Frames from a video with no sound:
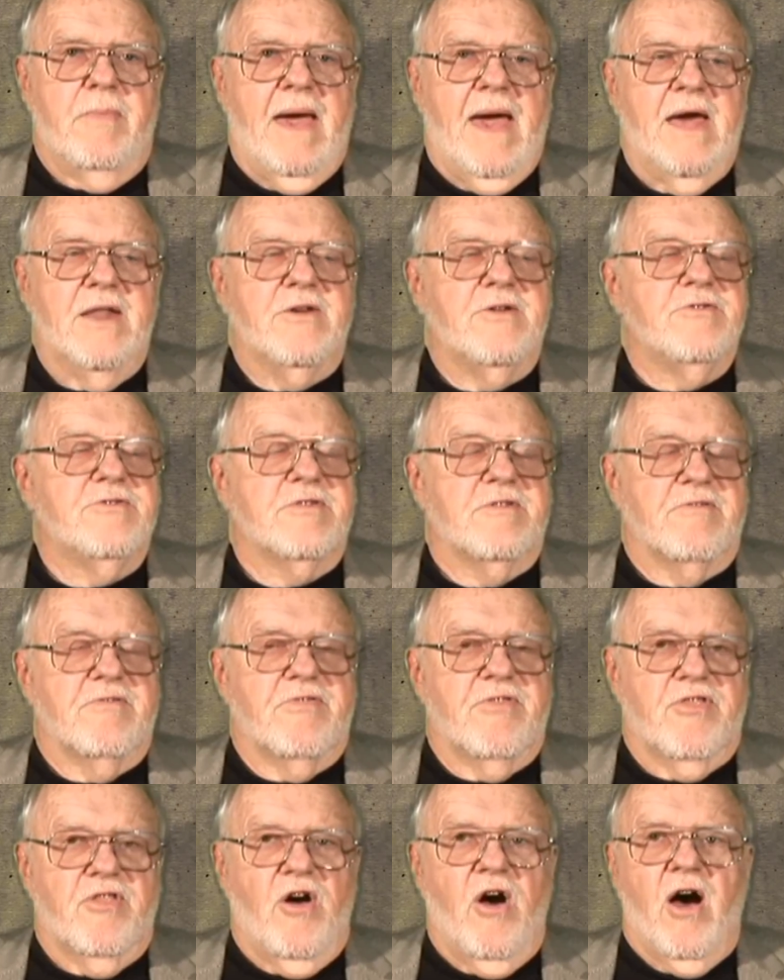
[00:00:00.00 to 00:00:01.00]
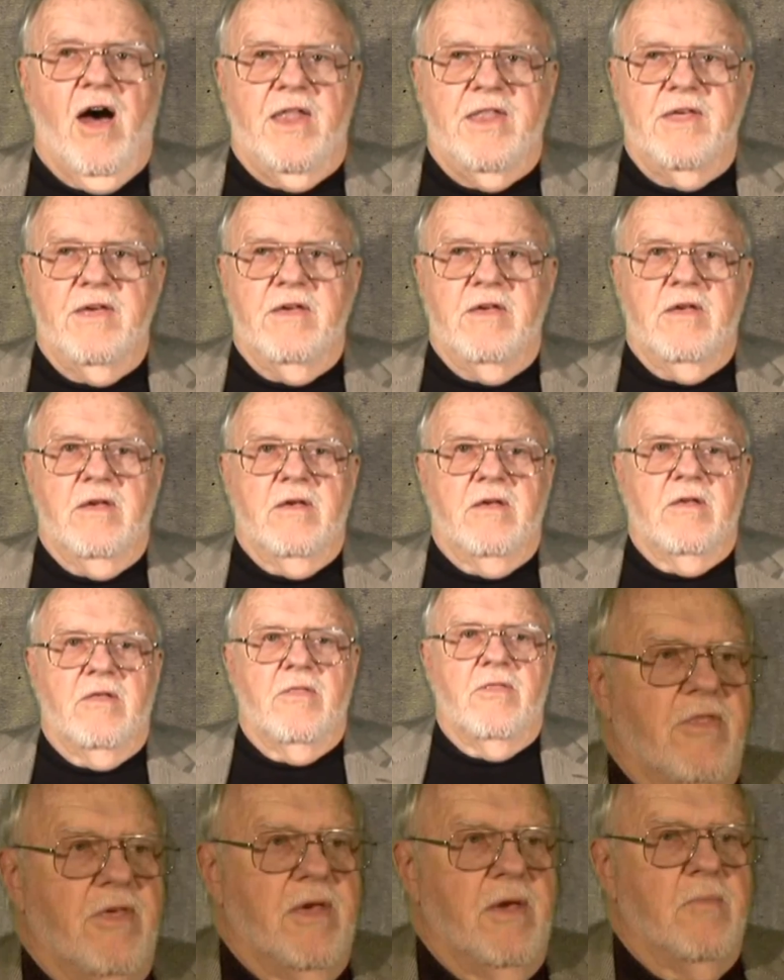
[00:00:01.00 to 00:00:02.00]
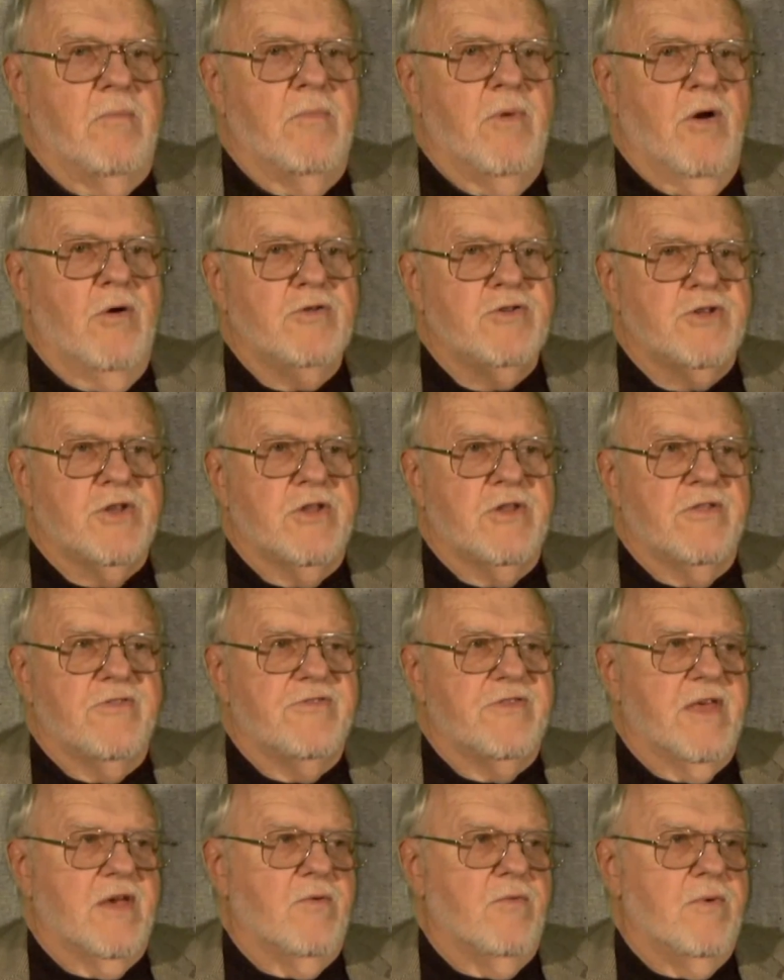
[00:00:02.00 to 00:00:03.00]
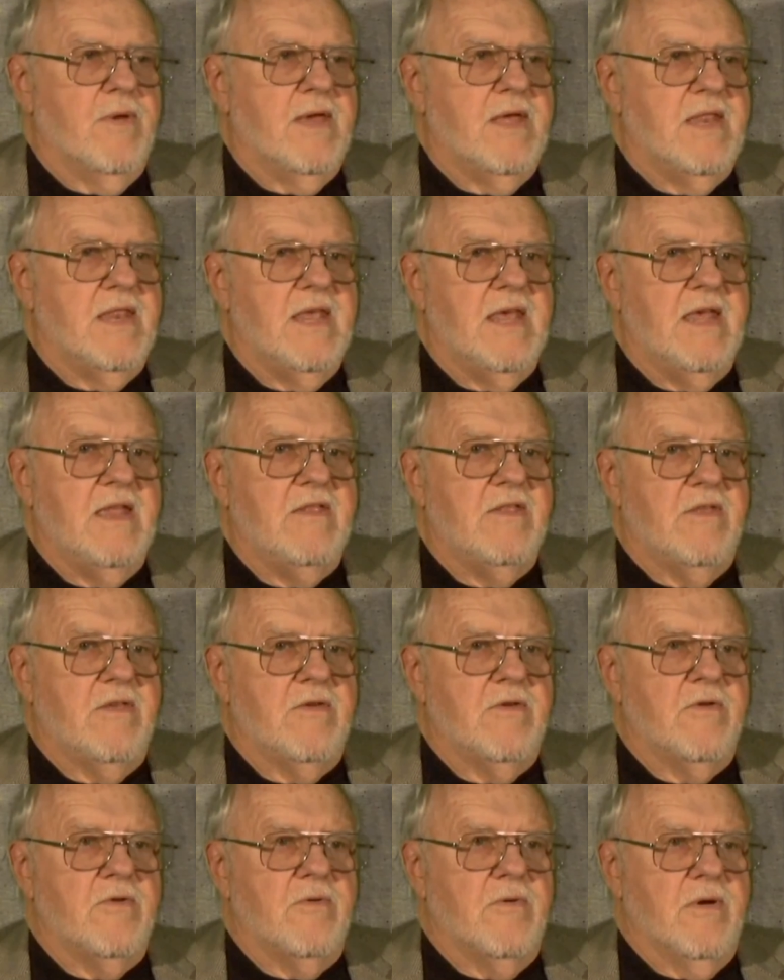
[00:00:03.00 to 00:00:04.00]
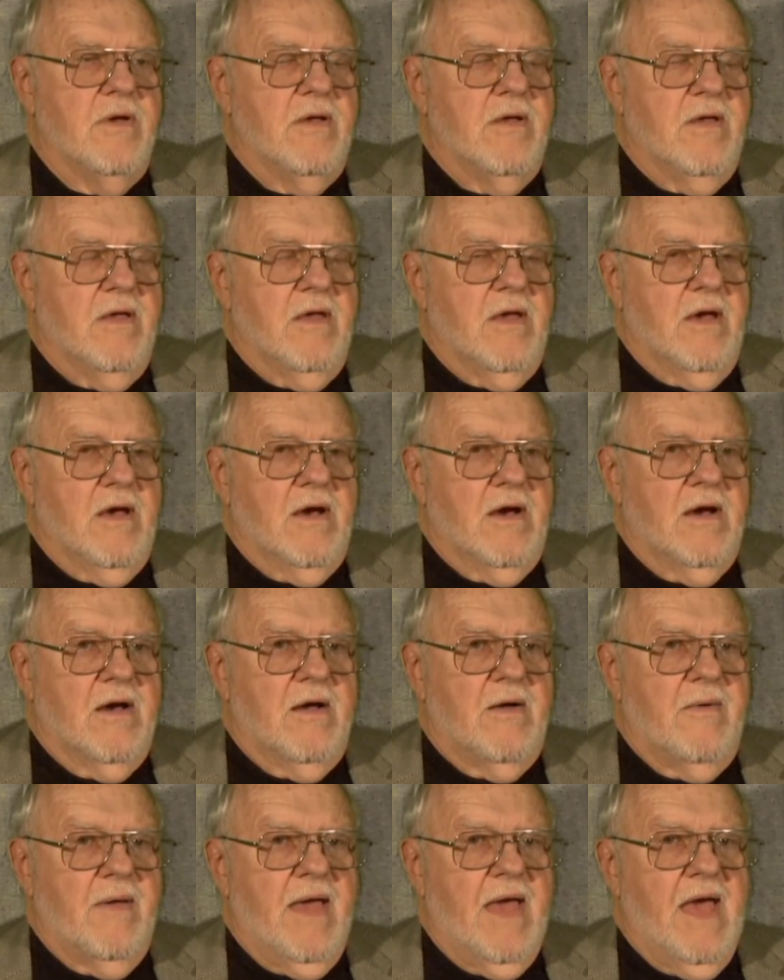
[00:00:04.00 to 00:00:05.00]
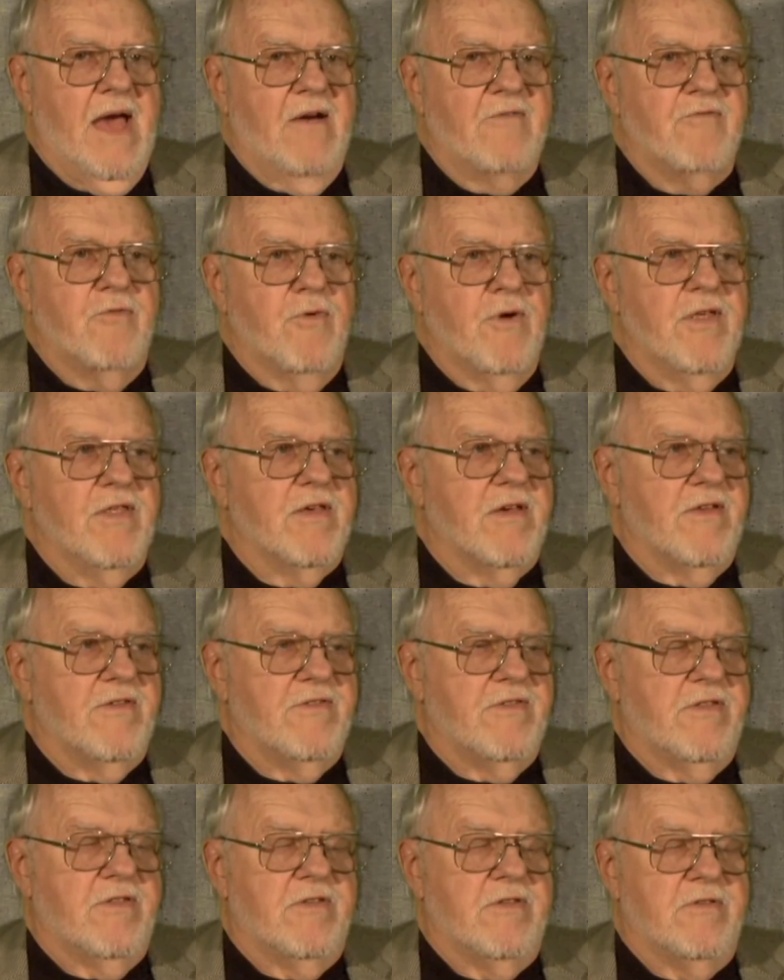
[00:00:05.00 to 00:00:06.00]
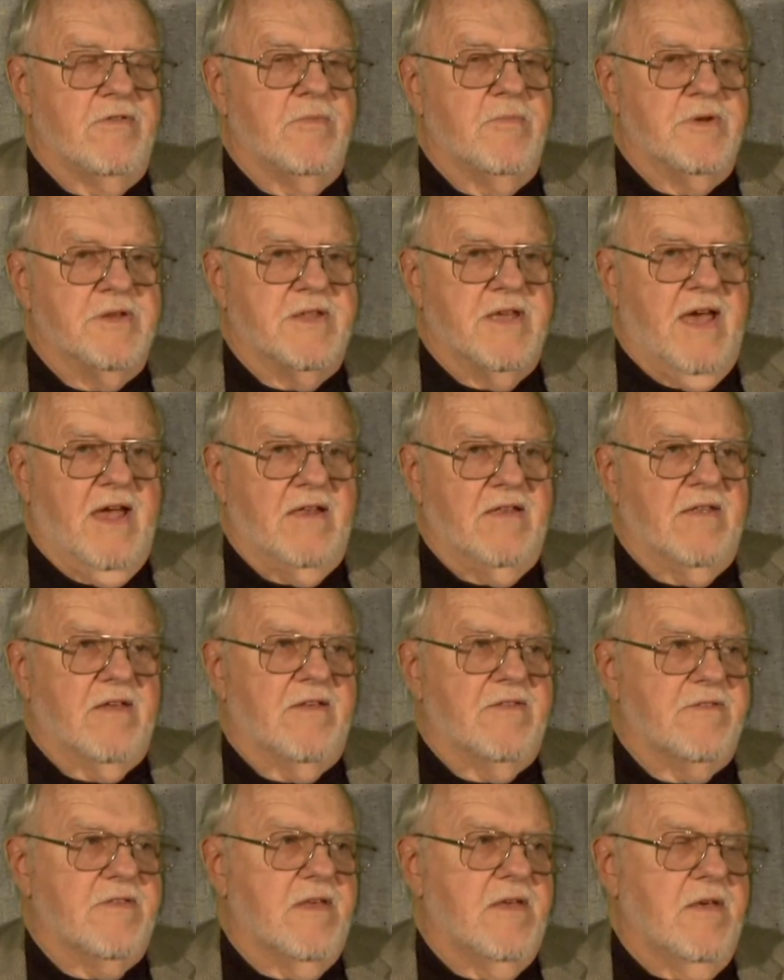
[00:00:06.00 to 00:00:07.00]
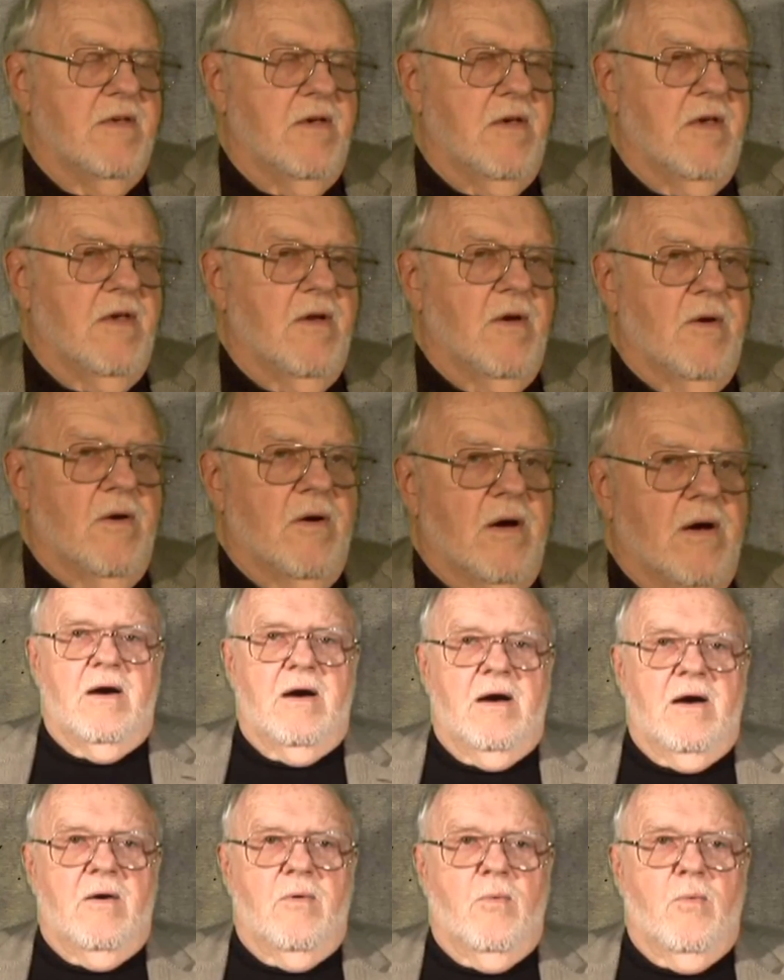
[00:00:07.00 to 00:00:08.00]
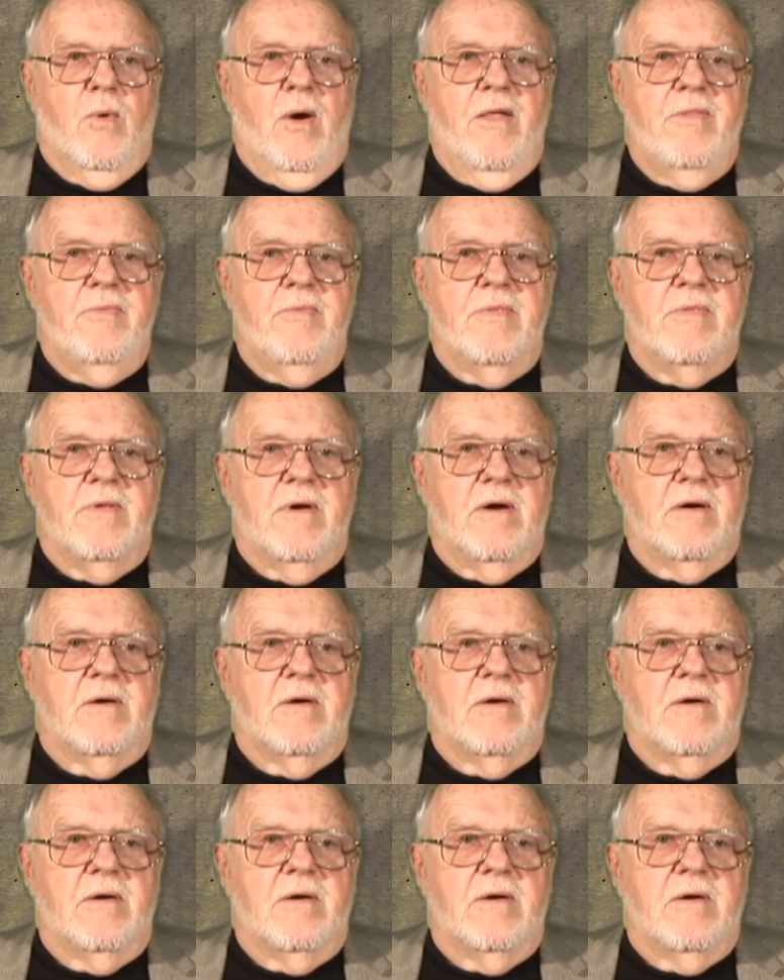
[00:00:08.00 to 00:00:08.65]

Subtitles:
patterns of thought, the emotions that we need to have with us to protect us? One